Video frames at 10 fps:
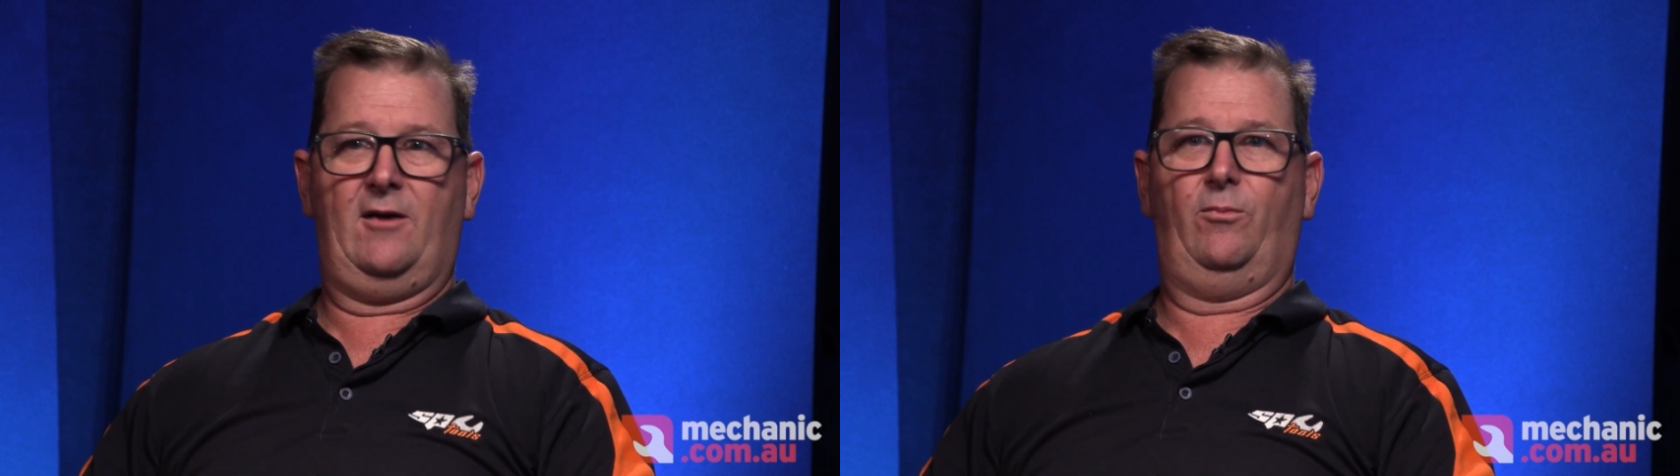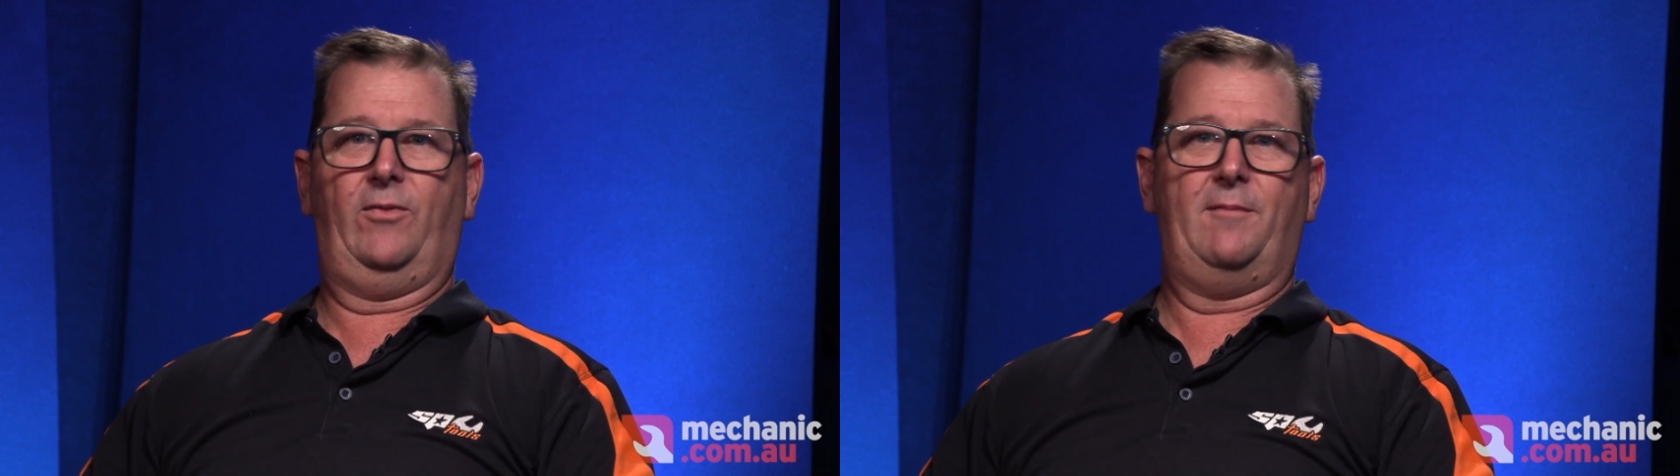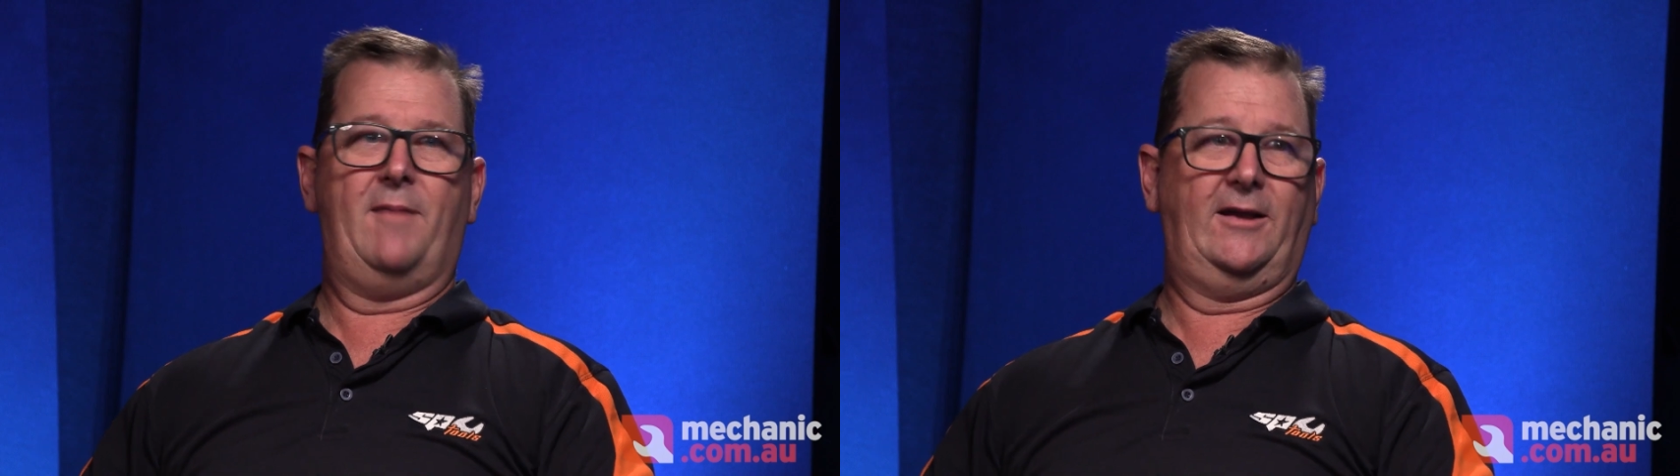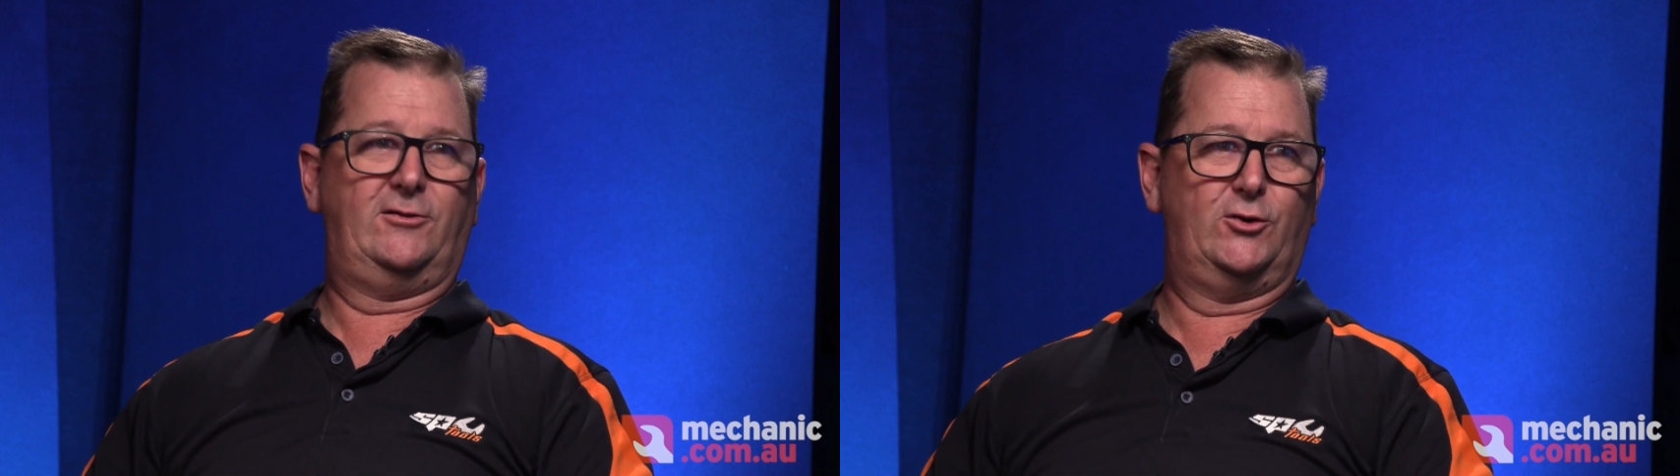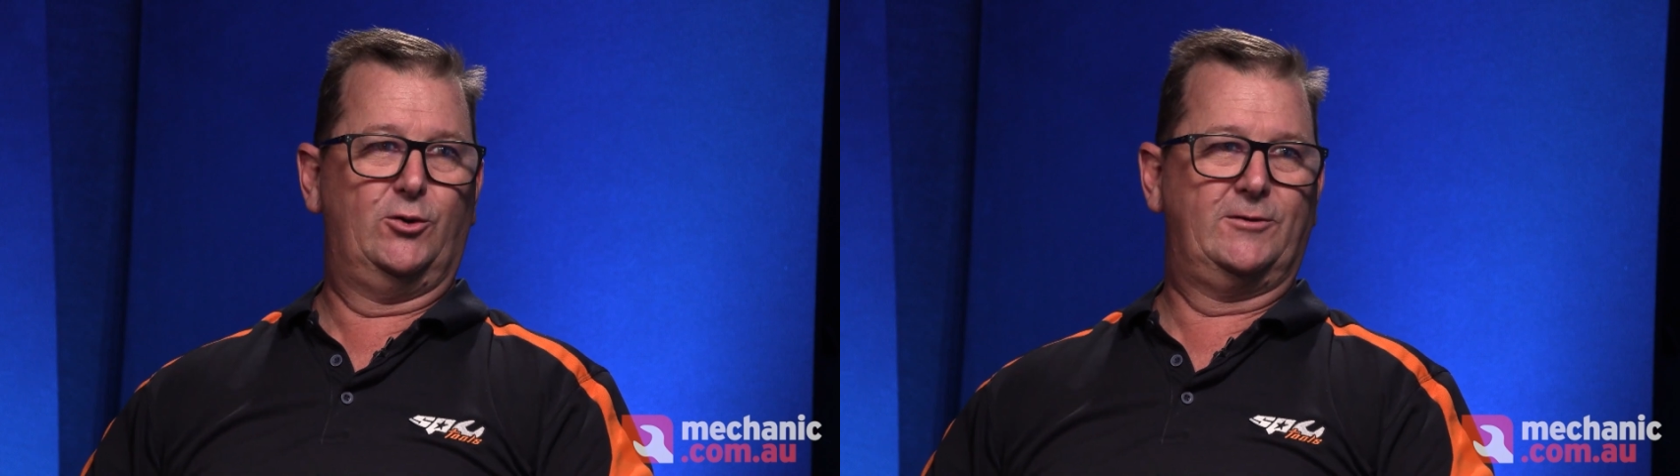They made
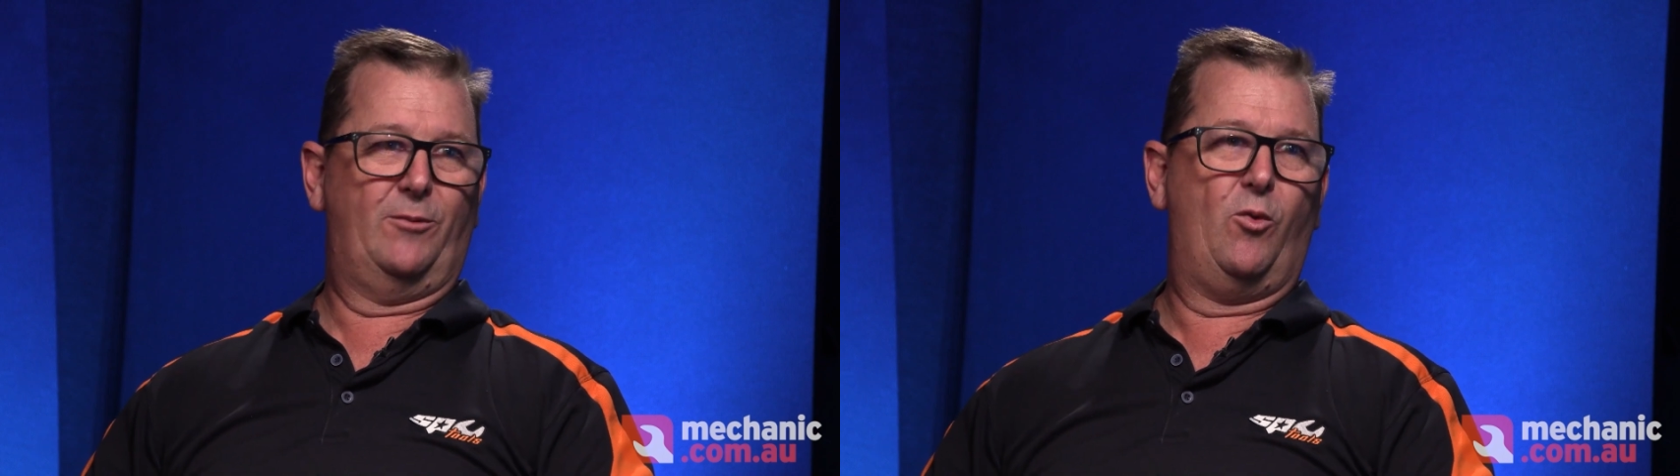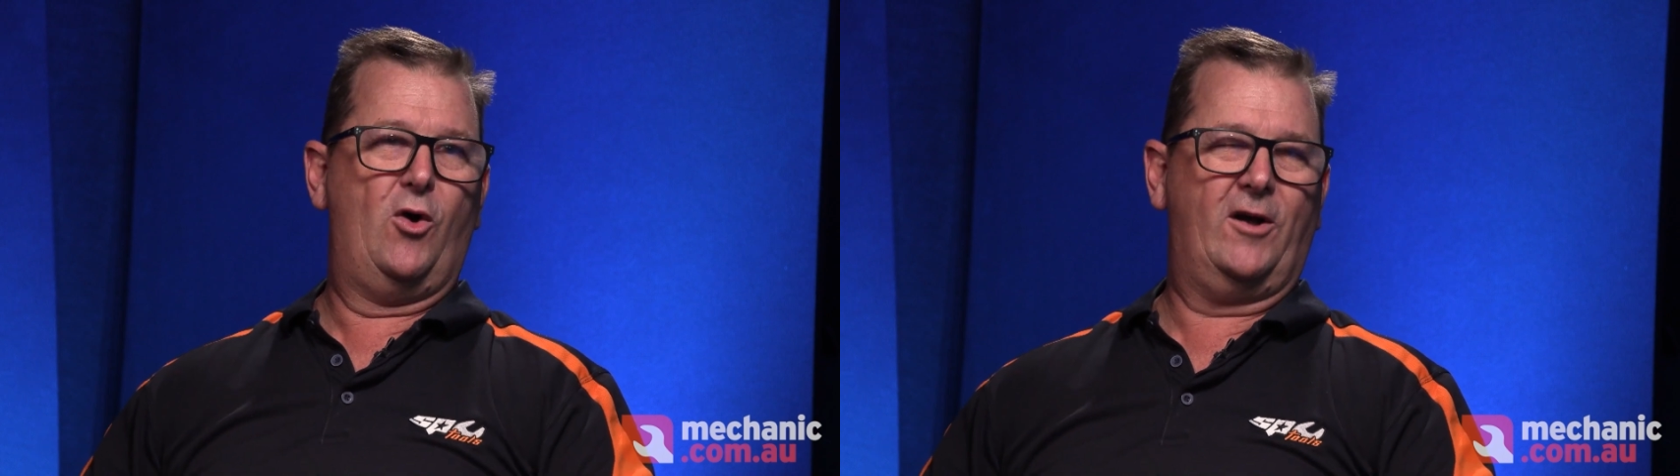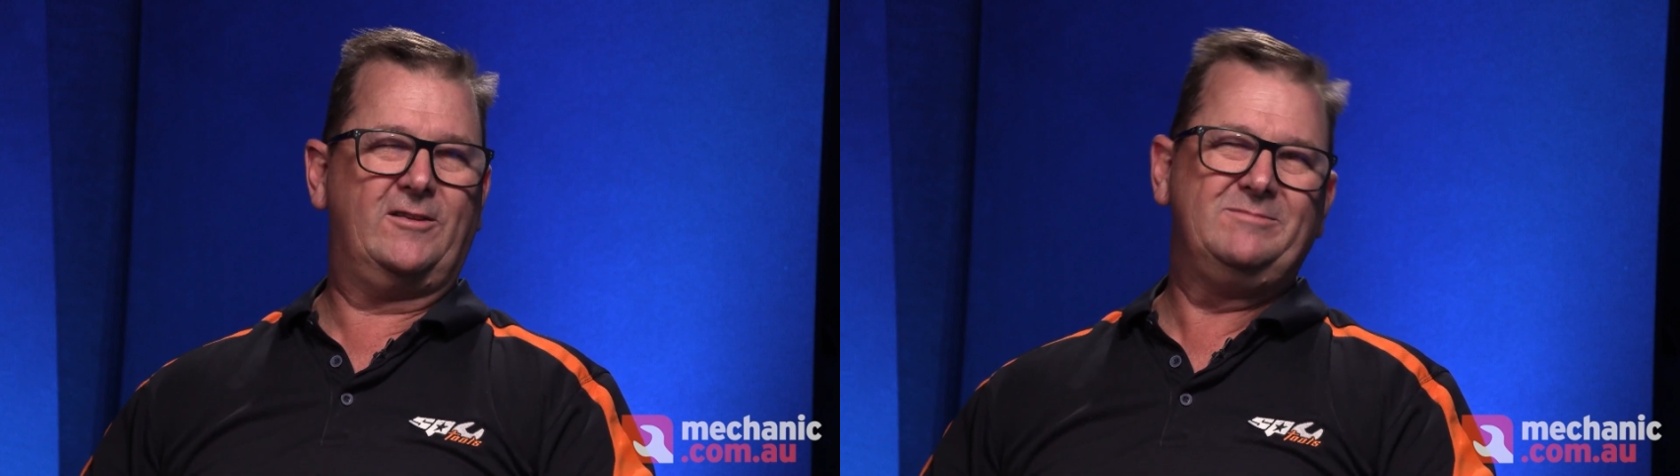tools that worked,